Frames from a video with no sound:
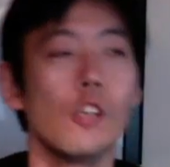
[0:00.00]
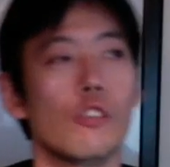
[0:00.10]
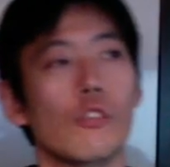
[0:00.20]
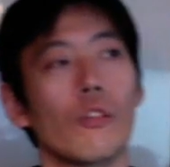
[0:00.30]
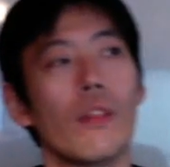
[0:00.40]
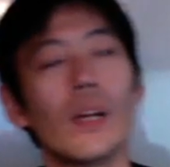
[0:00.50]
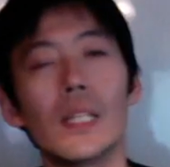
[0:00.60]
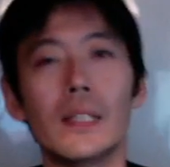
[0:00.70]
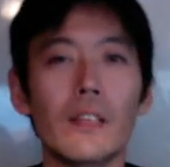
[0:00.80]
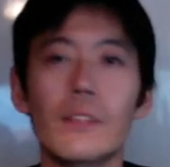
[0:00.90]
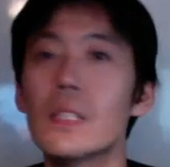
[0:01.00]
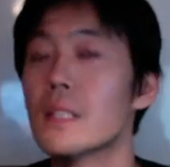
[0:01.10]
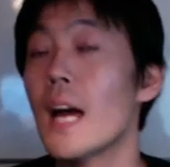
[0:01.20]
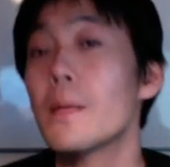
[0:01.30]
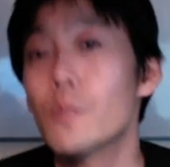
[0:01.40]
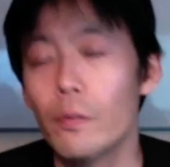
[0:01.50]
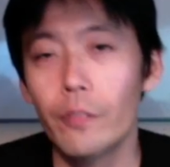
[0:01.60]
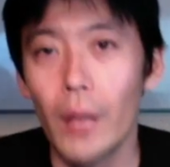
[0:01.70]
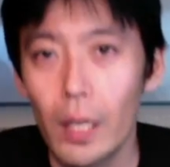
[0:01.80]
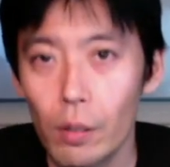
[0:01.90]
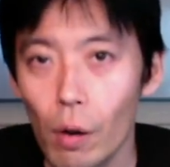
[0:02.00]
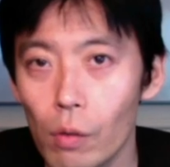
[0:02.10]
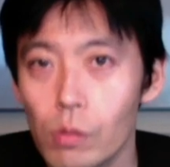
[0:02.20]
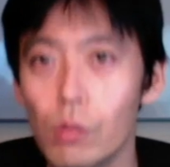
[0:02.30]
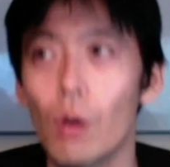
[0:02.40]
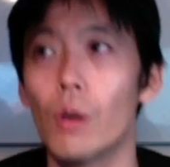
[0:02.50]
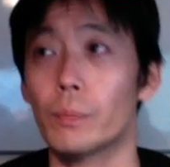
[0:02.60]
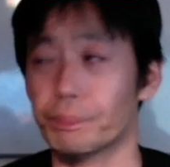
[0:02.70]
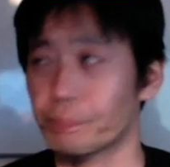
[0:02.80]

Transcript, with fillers: So there are different types of Kendo. So